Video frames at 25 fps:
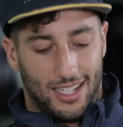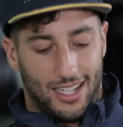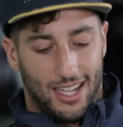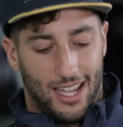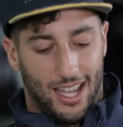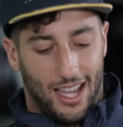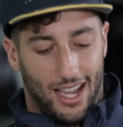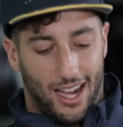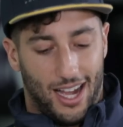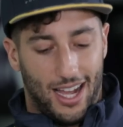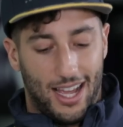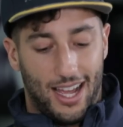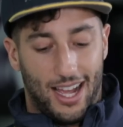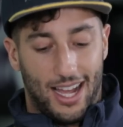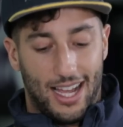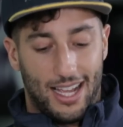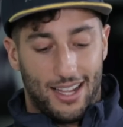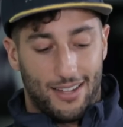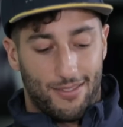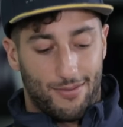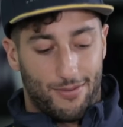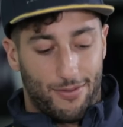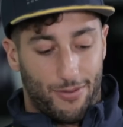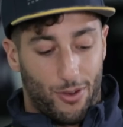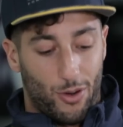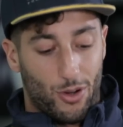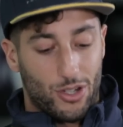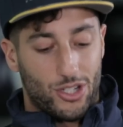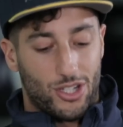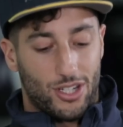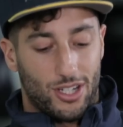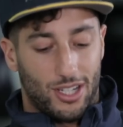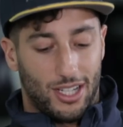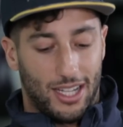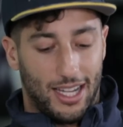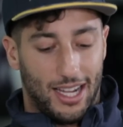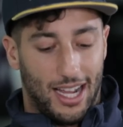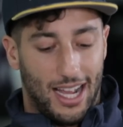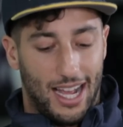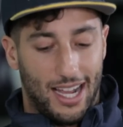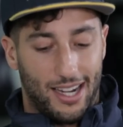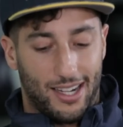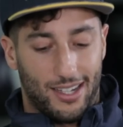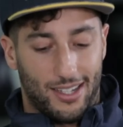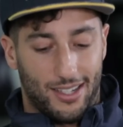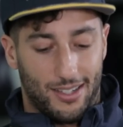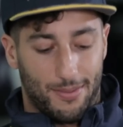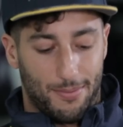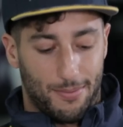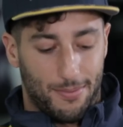yeah, I fortunately I had
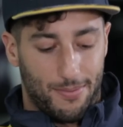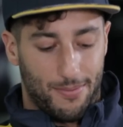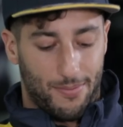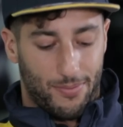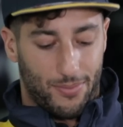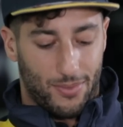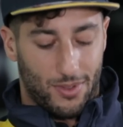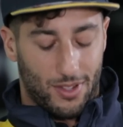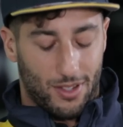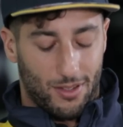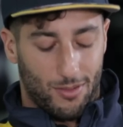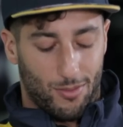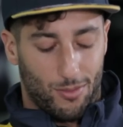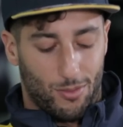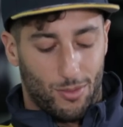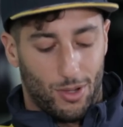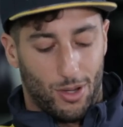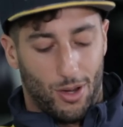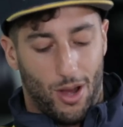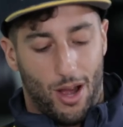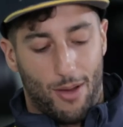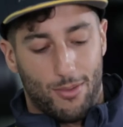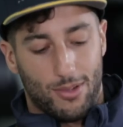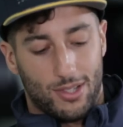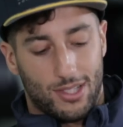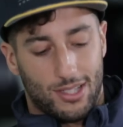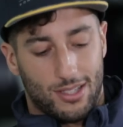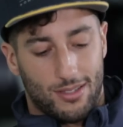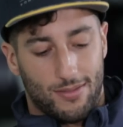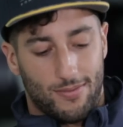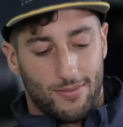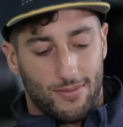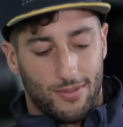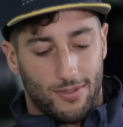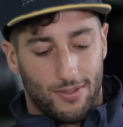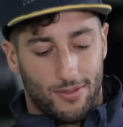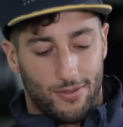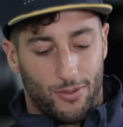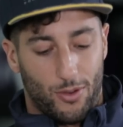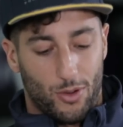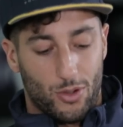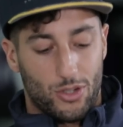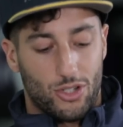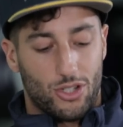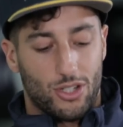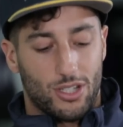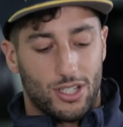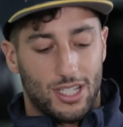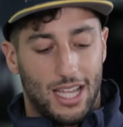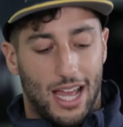I was
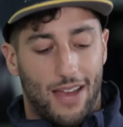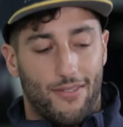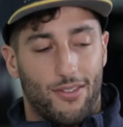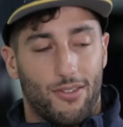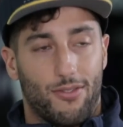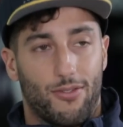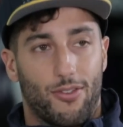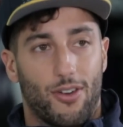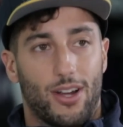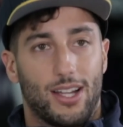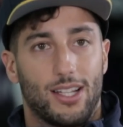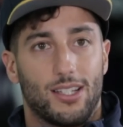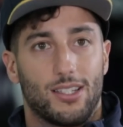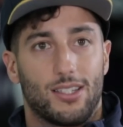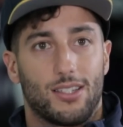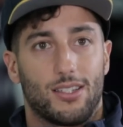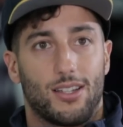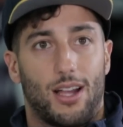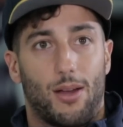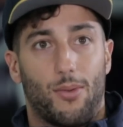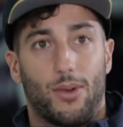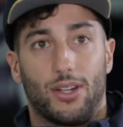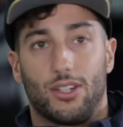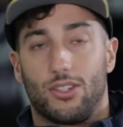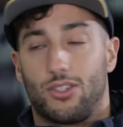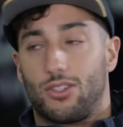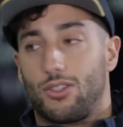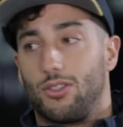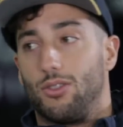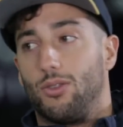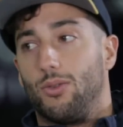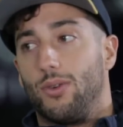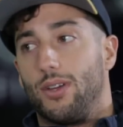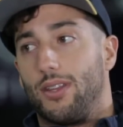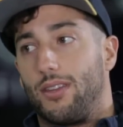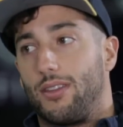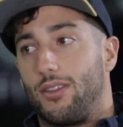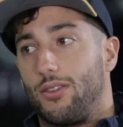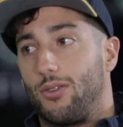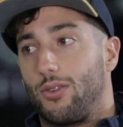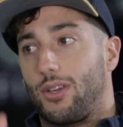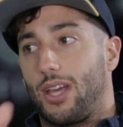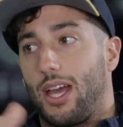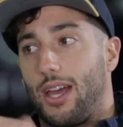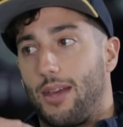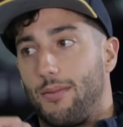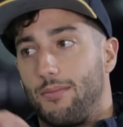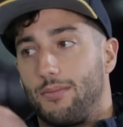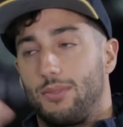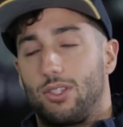fortunate to have a friend I went to school with who
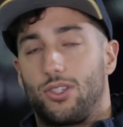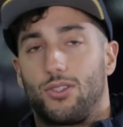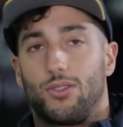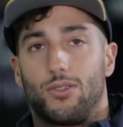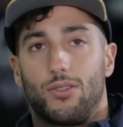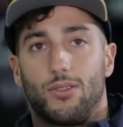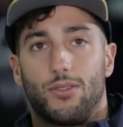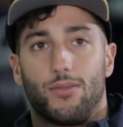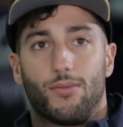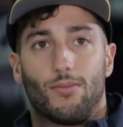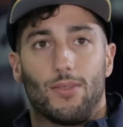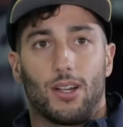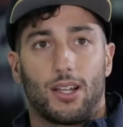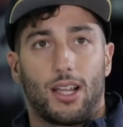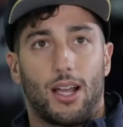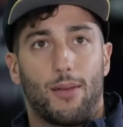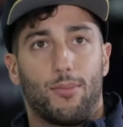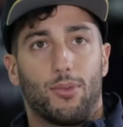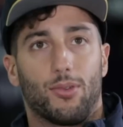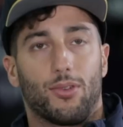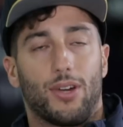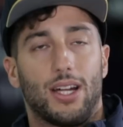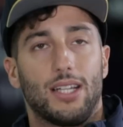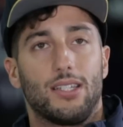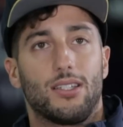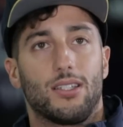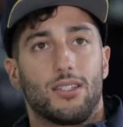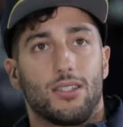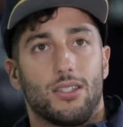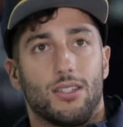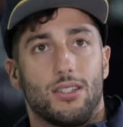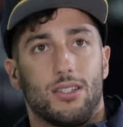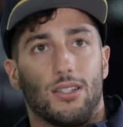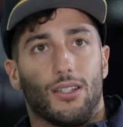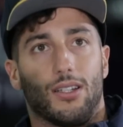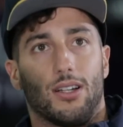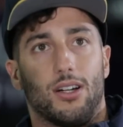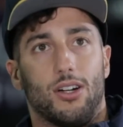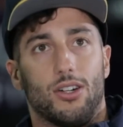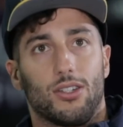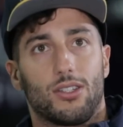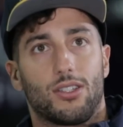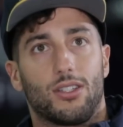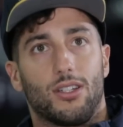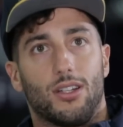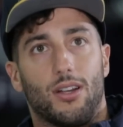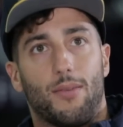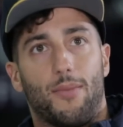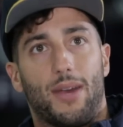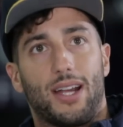came to a couple races this year,
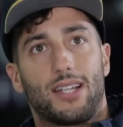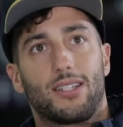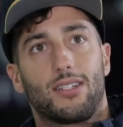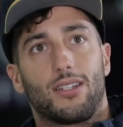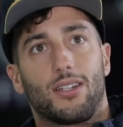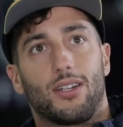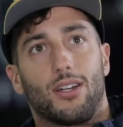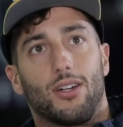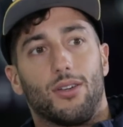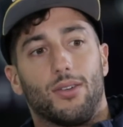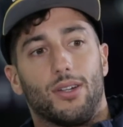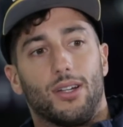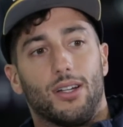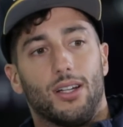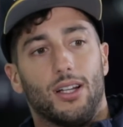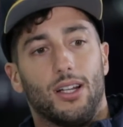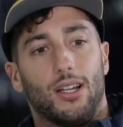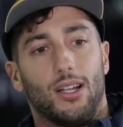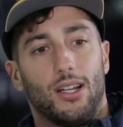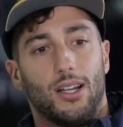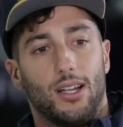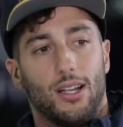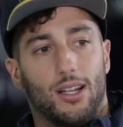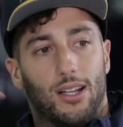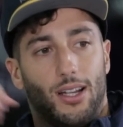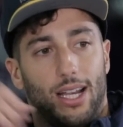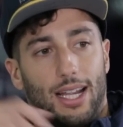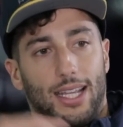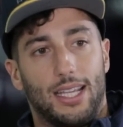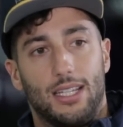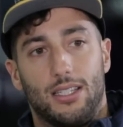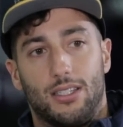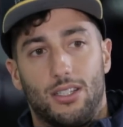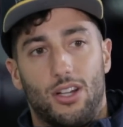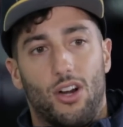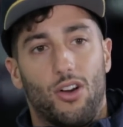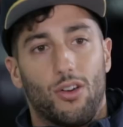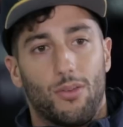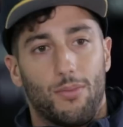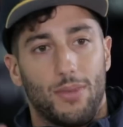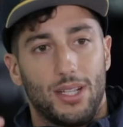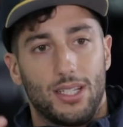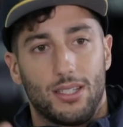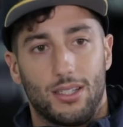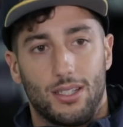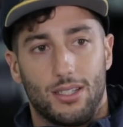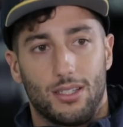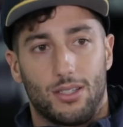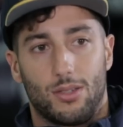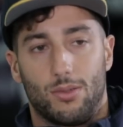Austin and Mexico, and like he's known me
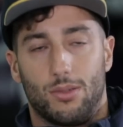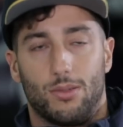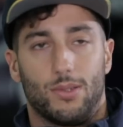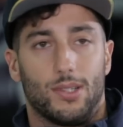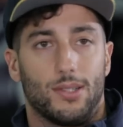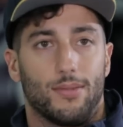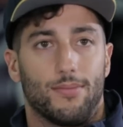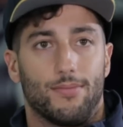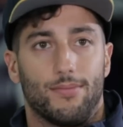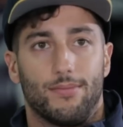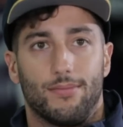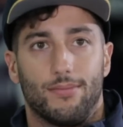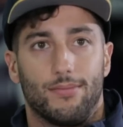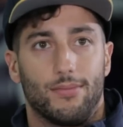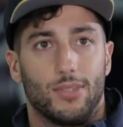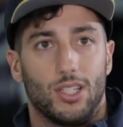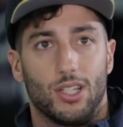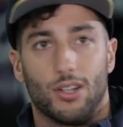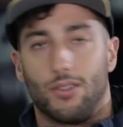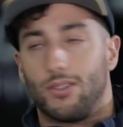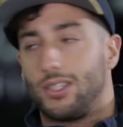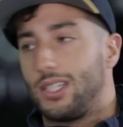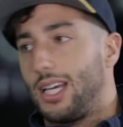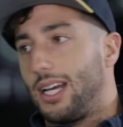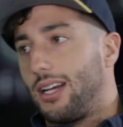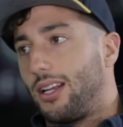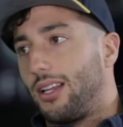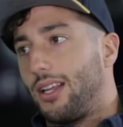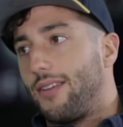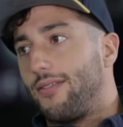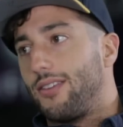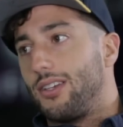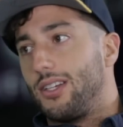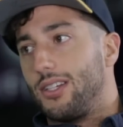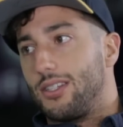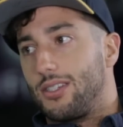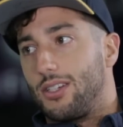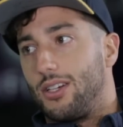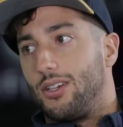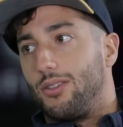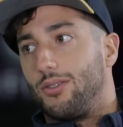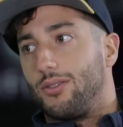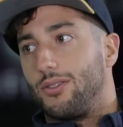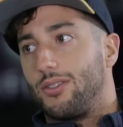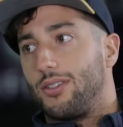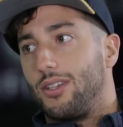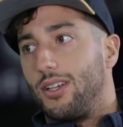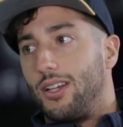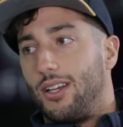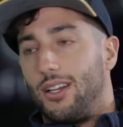since we were 10, 11 years
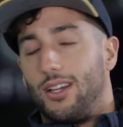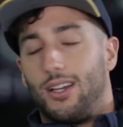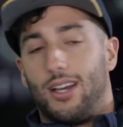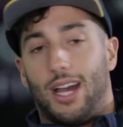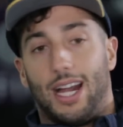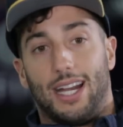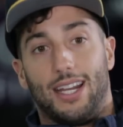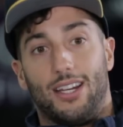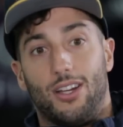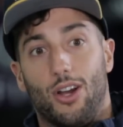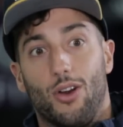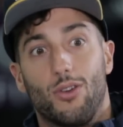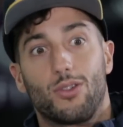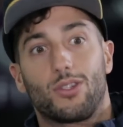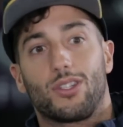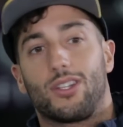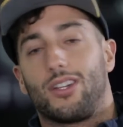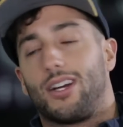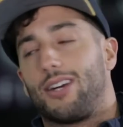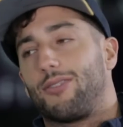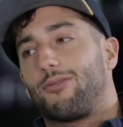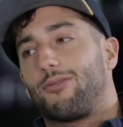old, and he knows that I